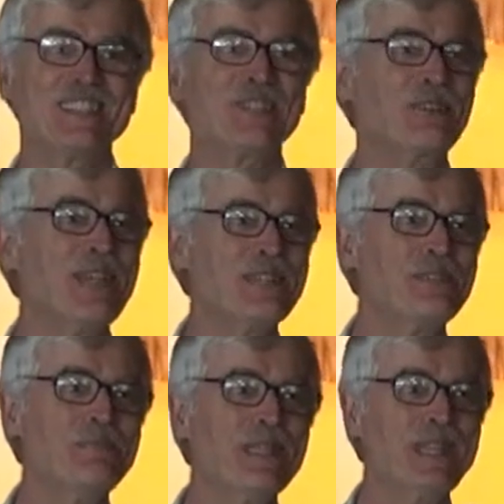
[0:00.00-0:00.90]
It's great
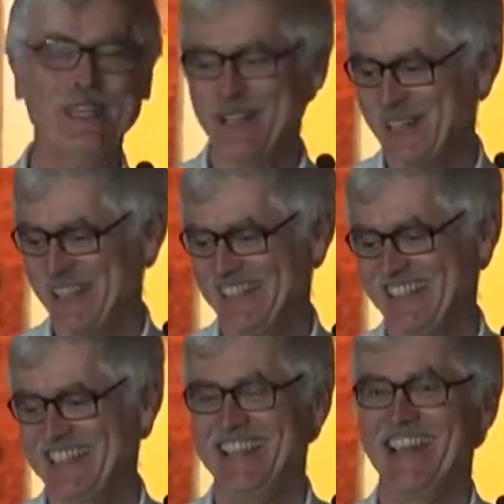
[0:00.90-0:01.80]
to be here.
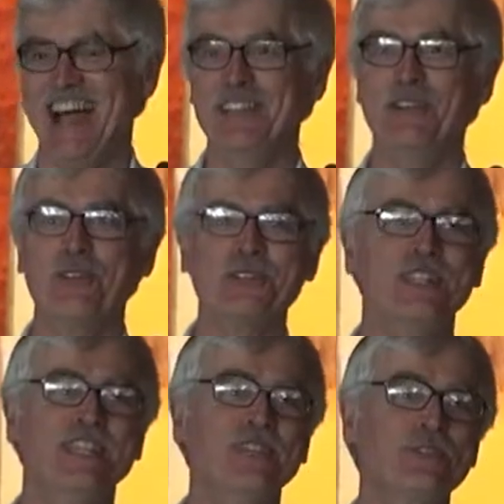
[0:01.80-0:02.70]
I noticed
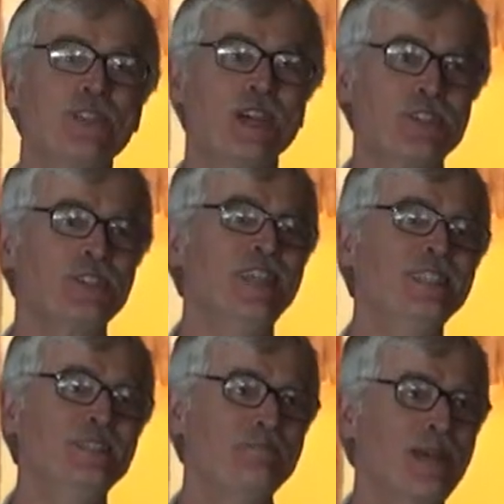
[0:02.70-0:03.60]
in the introduction they
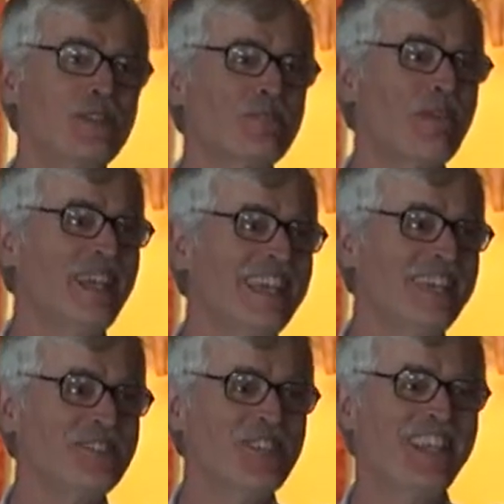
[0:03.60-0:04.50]
didn't mention my
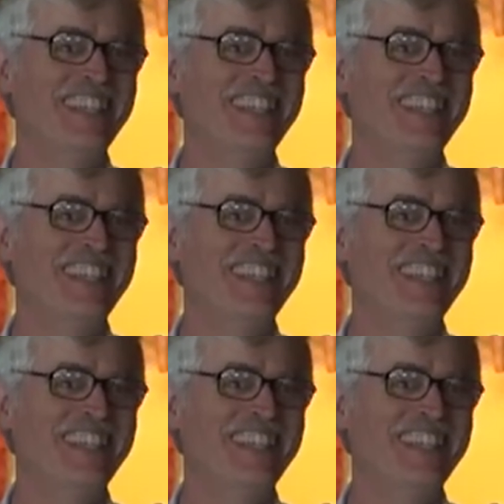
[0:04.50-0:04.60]
age.